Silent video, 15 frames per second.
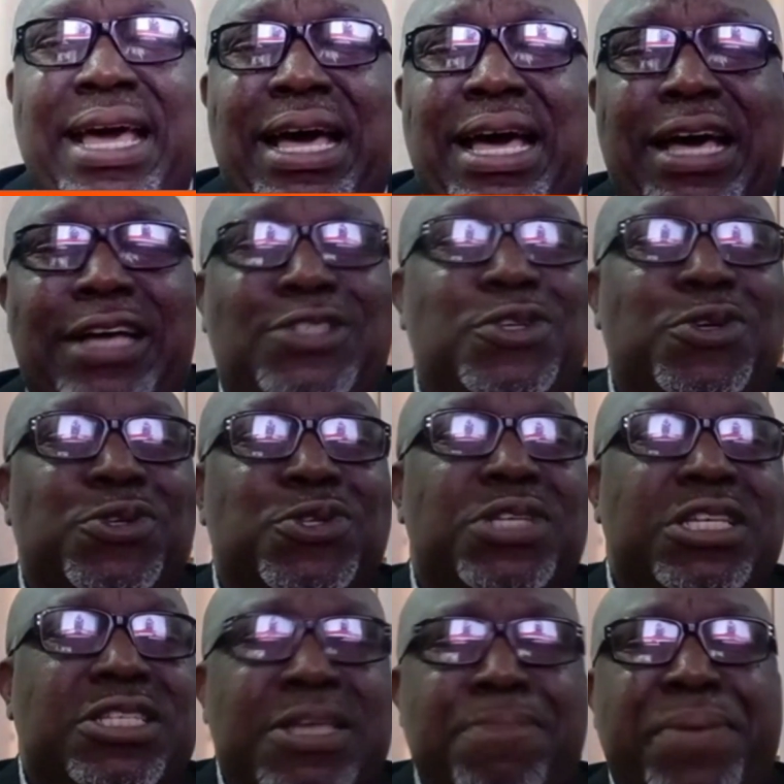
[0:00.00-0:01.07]
to
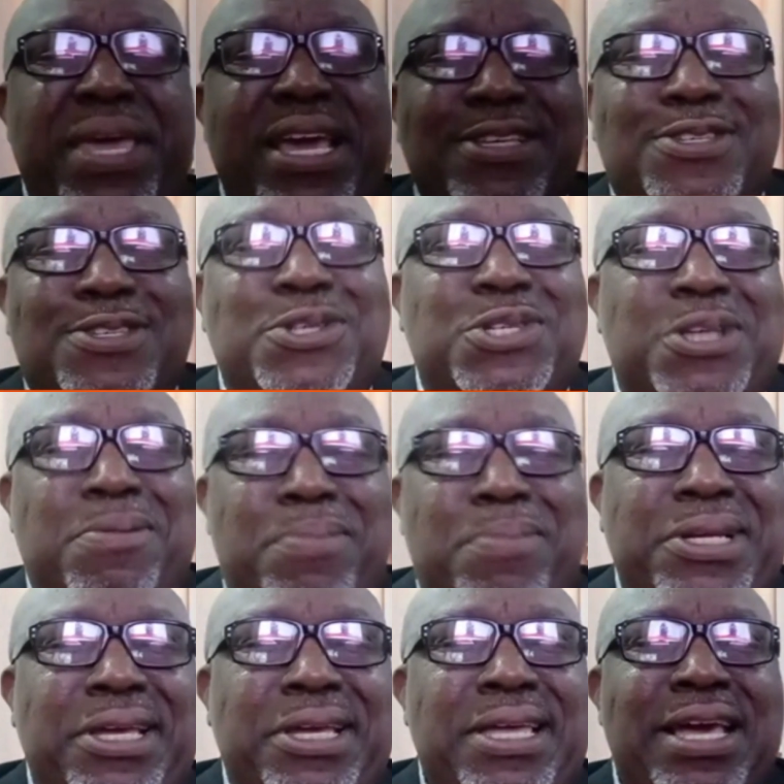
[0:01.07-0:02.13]
the CPS, to
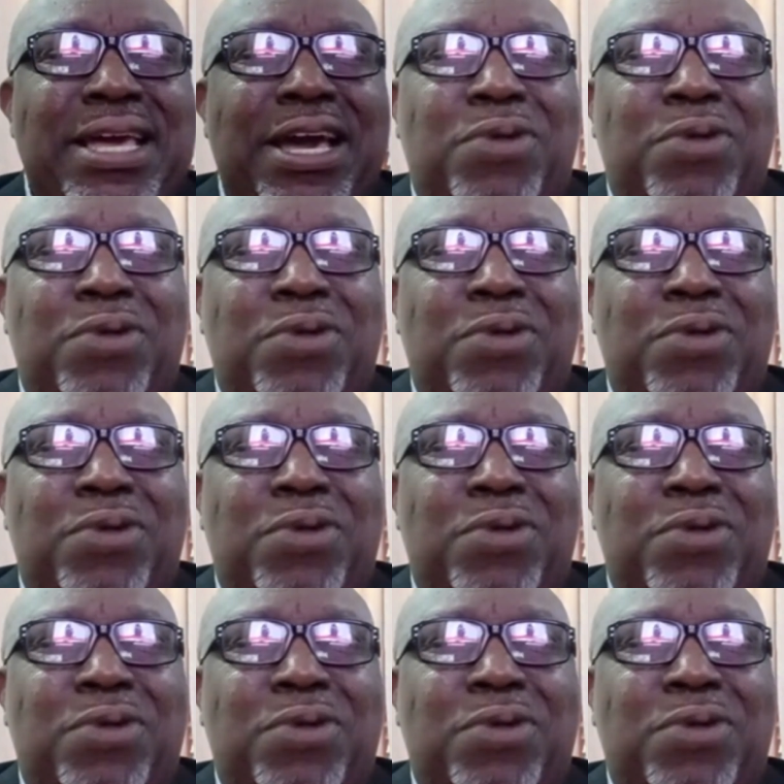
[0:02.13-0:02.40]
somebody,